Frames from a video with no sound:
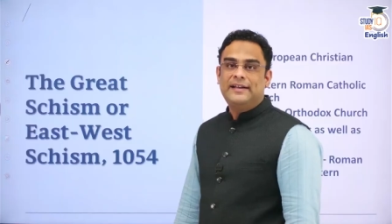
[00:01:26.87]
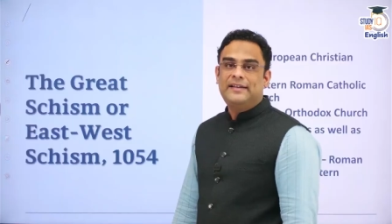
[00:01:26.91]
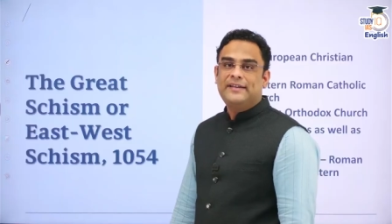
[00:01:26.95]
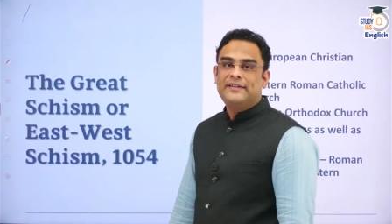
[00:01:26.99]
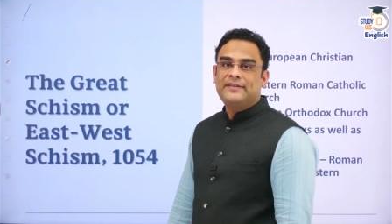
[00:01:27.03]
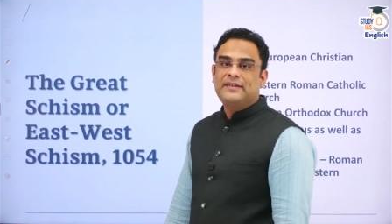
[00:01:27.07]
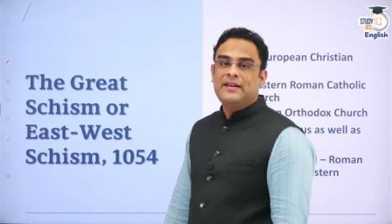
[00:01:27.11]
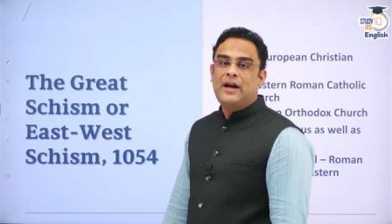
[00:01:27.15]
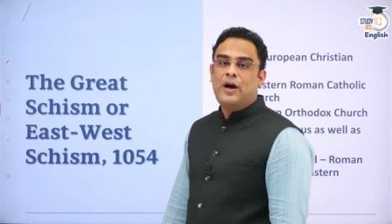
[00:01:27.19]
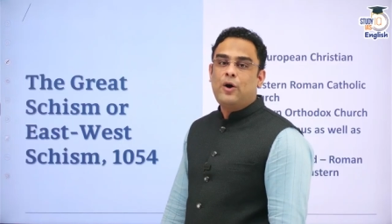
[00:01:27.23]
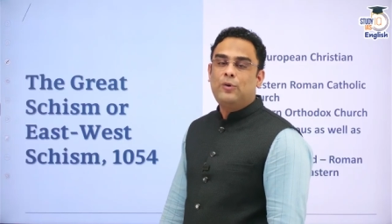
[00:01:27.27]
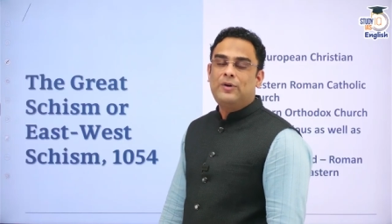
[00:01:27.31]
Let
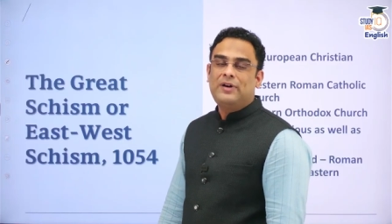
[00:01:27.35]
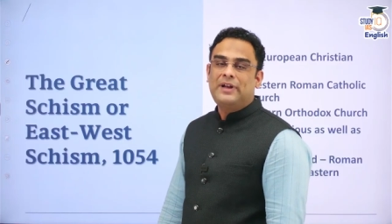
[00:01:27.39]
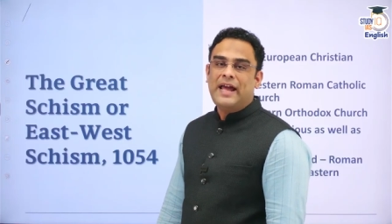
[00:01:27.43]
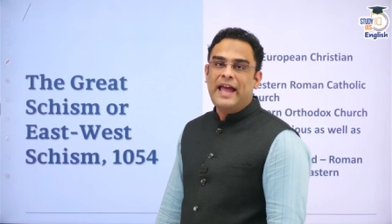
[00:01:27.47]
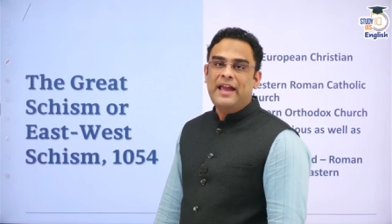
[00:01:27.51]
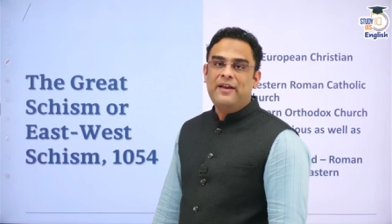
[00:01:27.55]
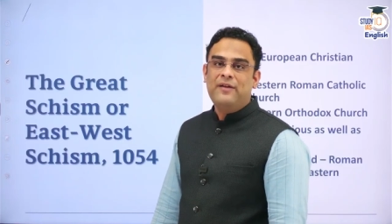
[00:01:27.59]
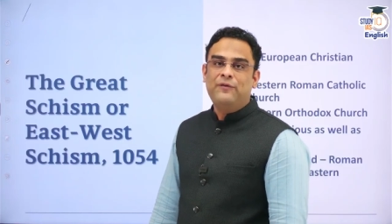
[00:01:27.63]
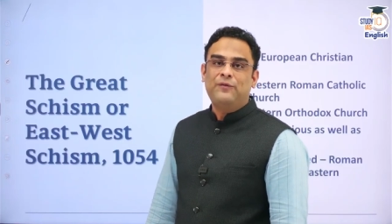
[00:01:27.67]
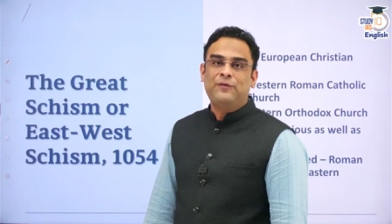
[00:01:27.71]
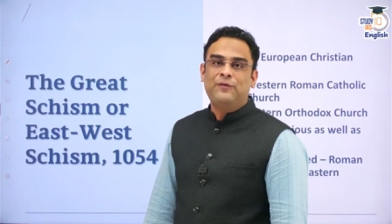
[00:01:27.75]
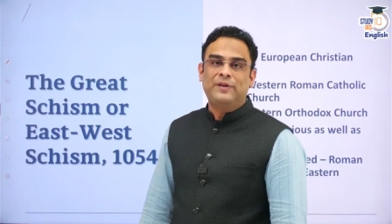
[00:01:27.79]
us now
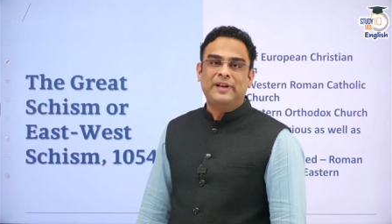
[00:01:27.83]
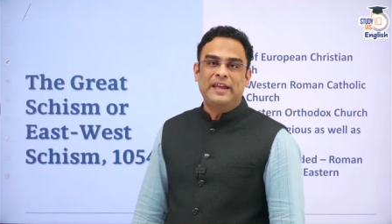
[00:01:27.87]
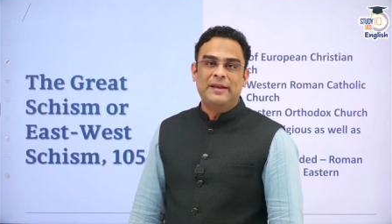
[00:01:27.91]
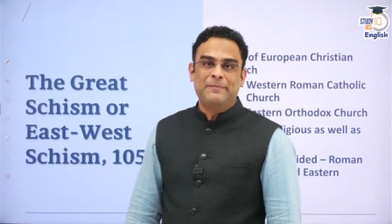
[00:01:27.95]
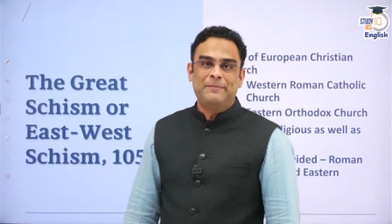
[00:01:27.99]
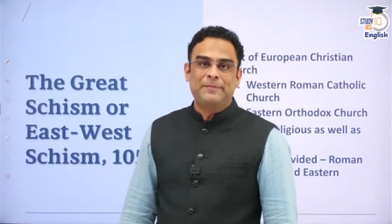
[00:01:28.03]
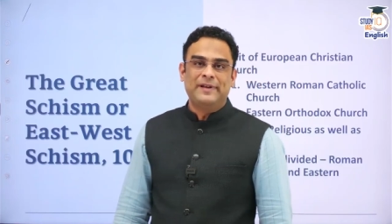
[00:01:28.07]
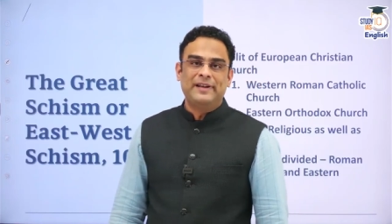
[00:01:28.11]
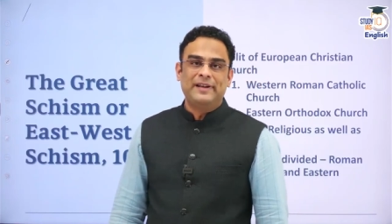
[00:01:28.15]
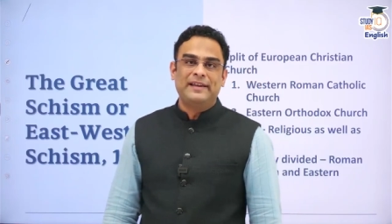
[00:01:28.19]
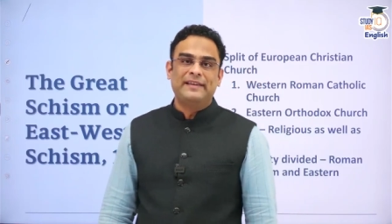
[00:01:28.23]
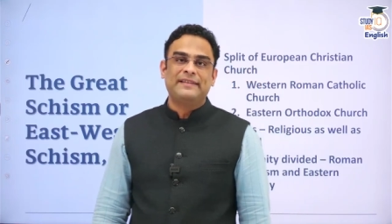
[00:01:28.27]
dive
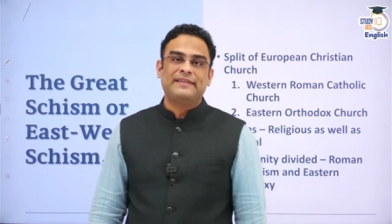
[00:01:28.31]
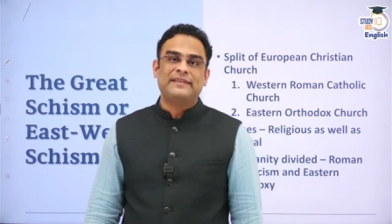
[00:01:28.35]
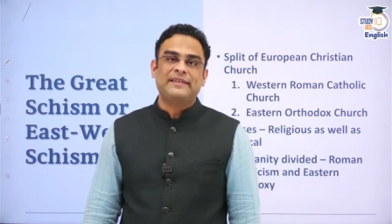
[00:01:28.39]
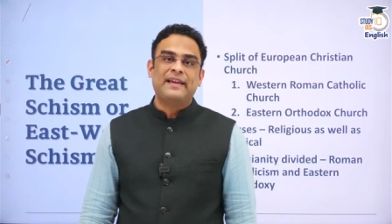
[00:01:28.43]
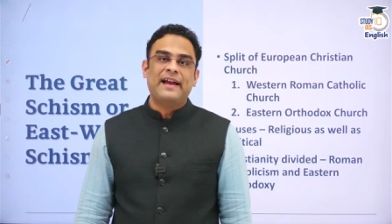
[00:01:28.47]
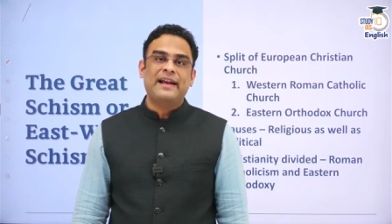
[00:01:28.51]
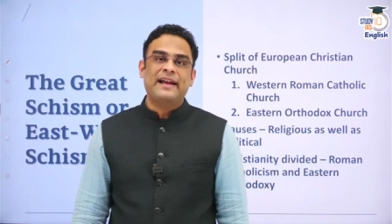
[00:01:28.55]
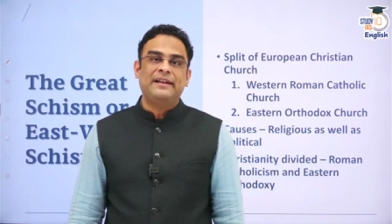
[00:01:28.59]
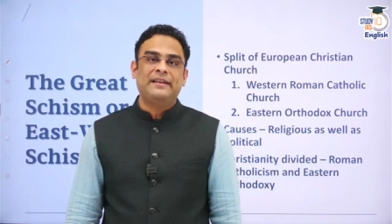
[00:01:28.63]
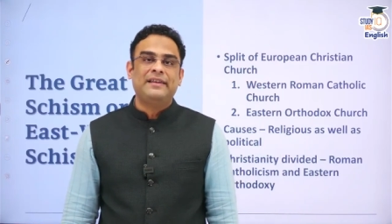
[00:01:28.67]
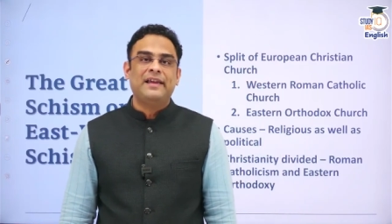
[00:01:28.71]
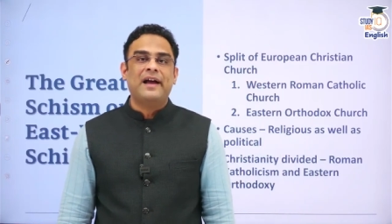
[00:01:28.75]
deeper
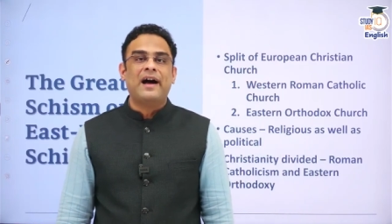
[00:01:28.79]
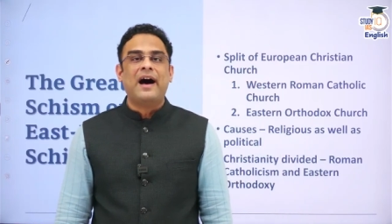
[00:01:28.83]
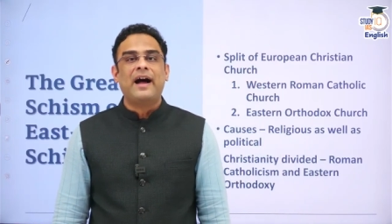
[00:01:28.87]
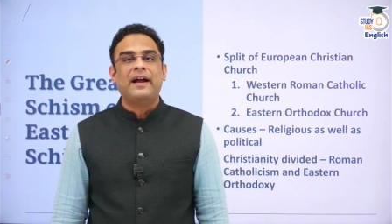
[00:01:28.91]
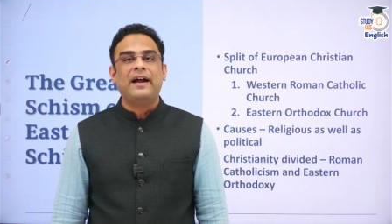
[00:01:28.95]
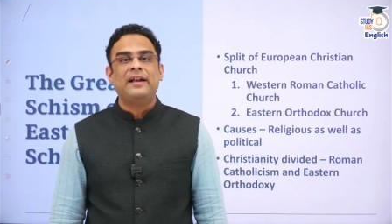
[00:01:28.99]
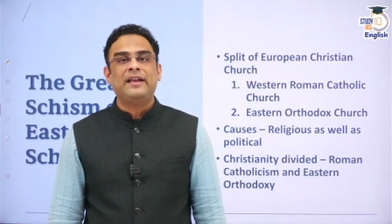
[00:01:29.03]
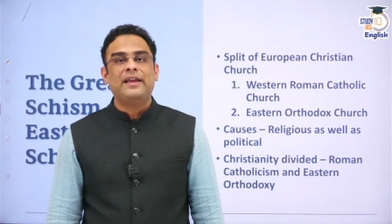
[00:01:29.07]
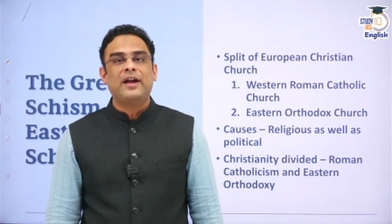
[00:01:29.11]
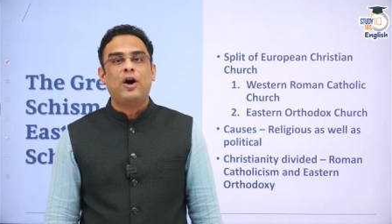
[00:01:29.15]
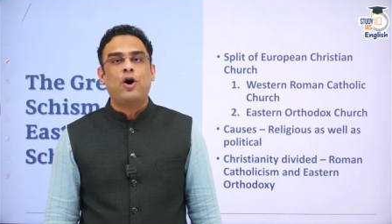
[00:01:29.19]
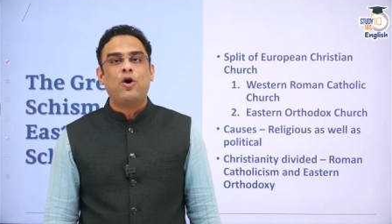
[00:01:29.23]
inside the
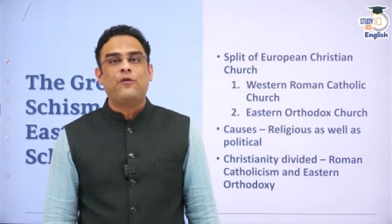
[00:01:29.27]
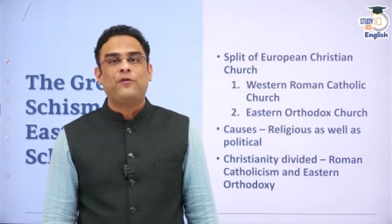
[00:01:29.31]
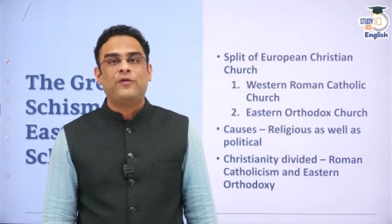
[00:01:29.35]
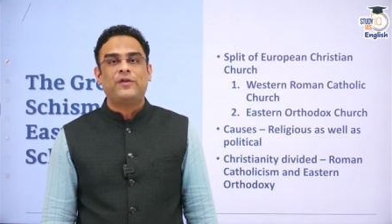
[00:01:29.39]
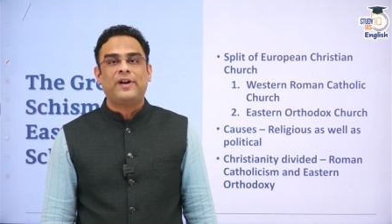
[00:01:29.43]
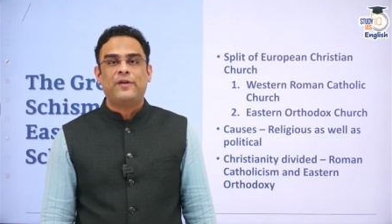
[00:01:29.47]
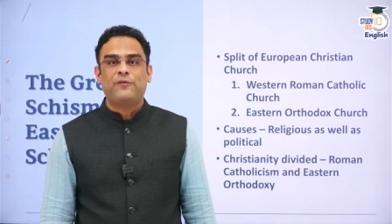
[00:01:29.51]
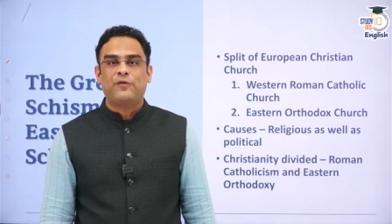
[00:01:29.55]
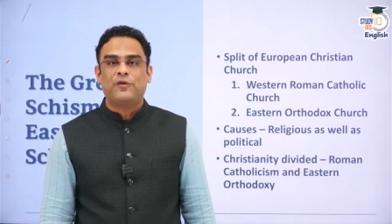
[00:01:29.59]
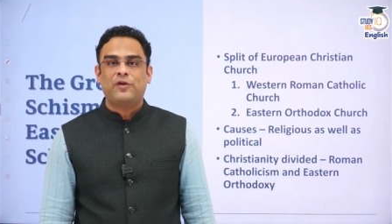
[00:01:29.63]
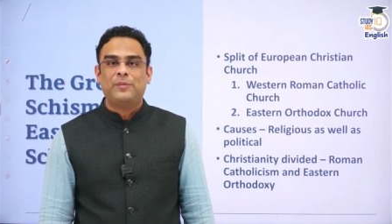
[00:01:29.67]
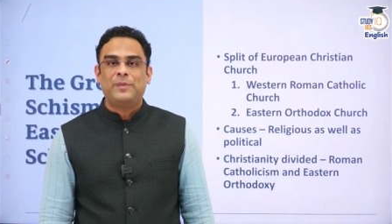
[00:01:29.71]
idea of
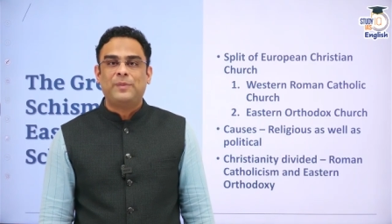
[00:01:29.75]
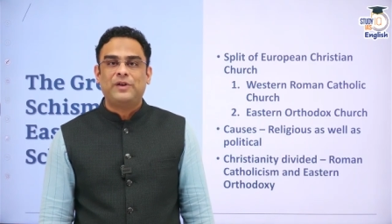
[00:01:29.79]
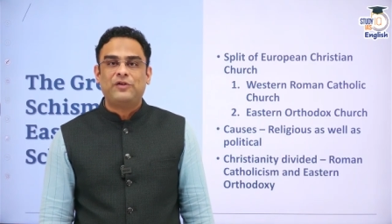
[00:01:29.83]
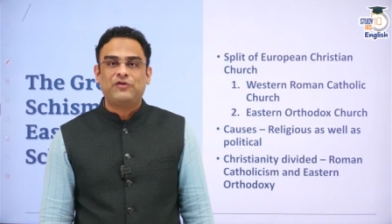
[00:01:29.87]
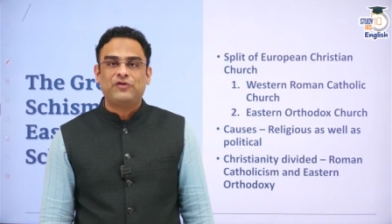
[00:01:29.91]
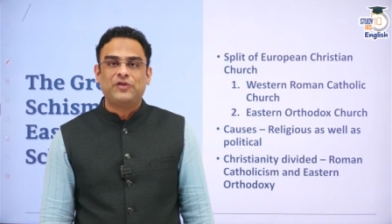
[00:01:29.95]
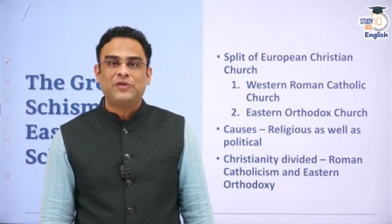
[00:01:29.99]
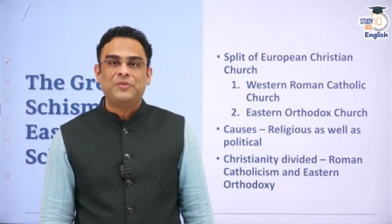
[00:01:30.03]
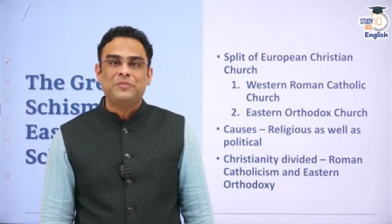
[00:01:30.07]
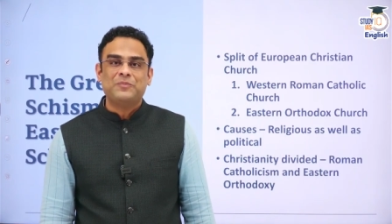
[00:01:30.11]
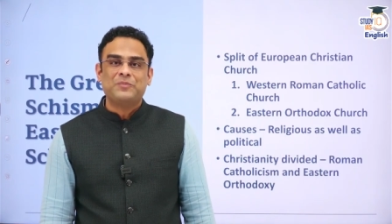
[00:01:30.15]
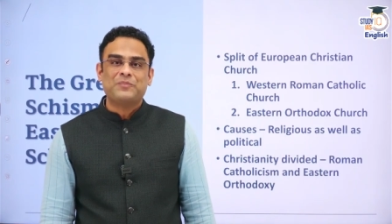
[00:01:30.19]

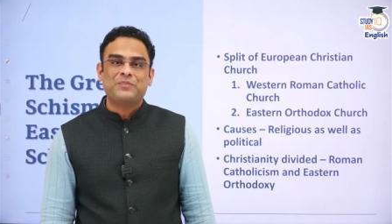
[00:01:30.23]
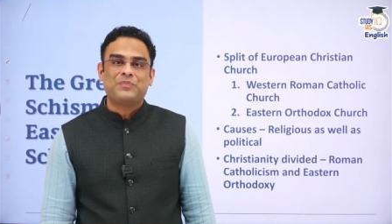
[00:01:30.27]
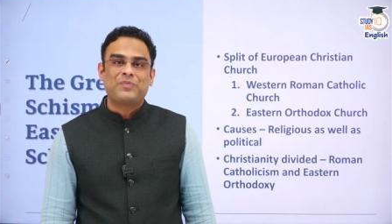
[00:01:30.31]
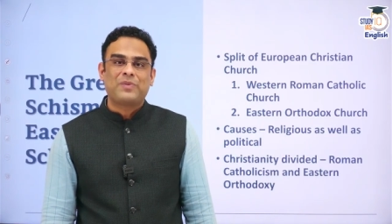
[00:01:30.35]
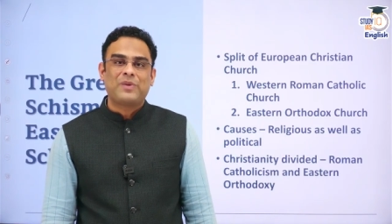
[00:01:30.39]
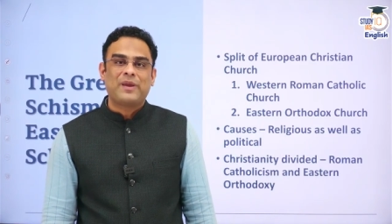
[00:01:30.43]
Reformation